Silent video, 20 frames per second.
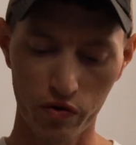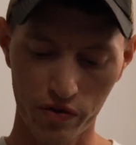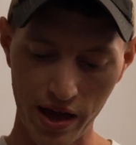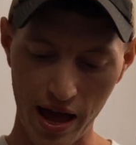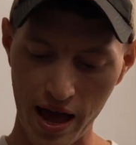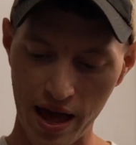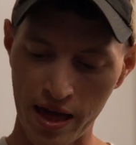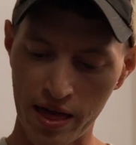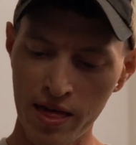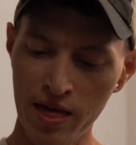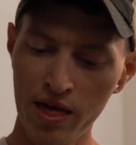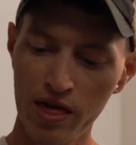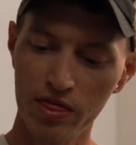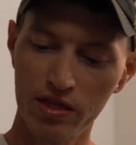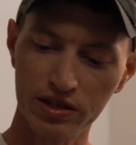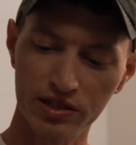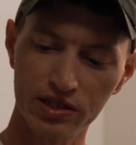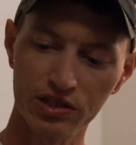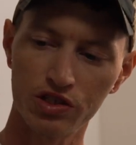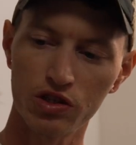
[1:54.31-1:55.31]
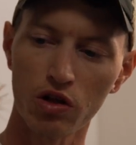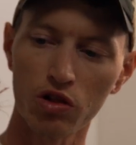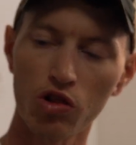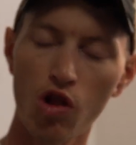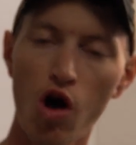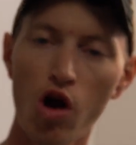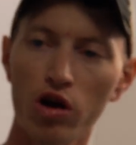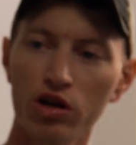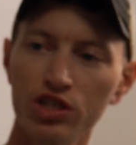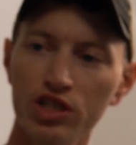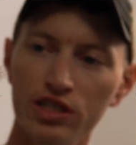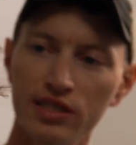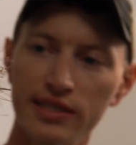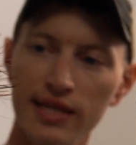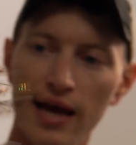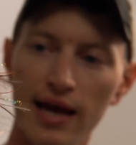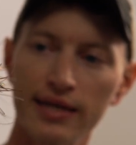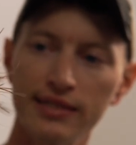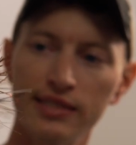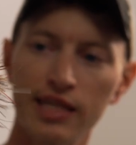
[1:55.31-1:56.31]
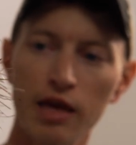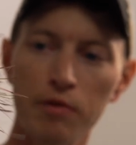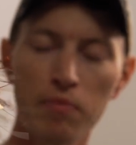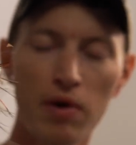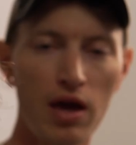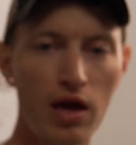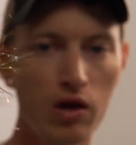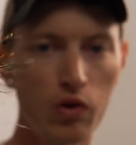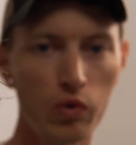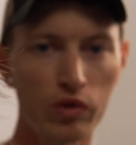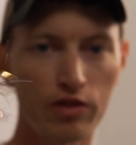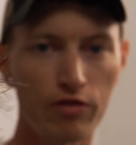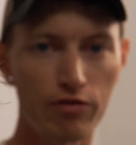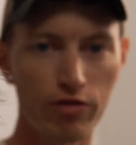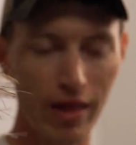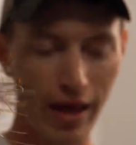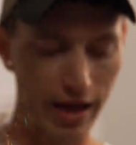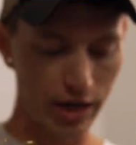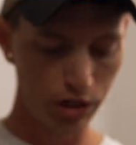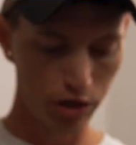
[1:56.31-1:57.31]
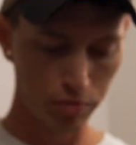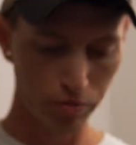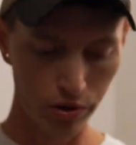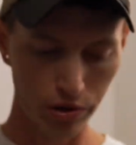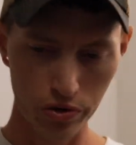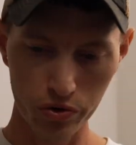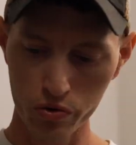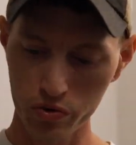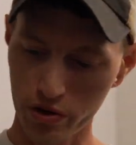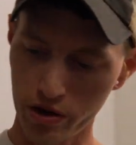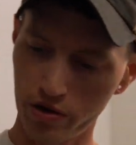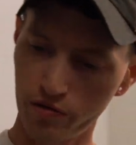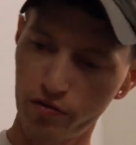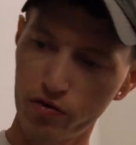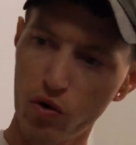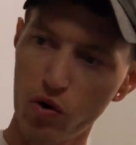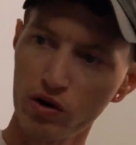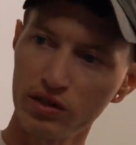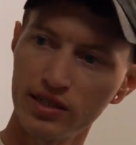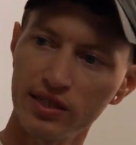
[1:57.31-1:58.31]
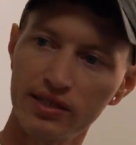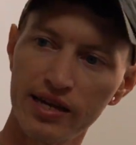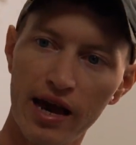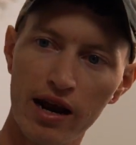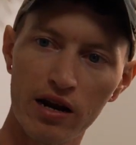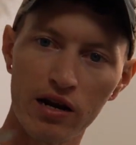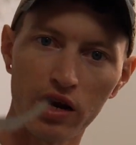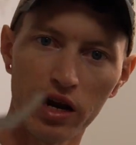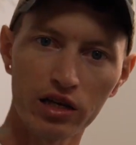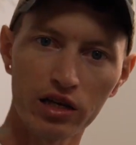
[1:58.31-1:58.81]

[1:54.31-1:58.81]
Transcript: We've got, this is the largest size they make with the flashaboo, and of course it's got a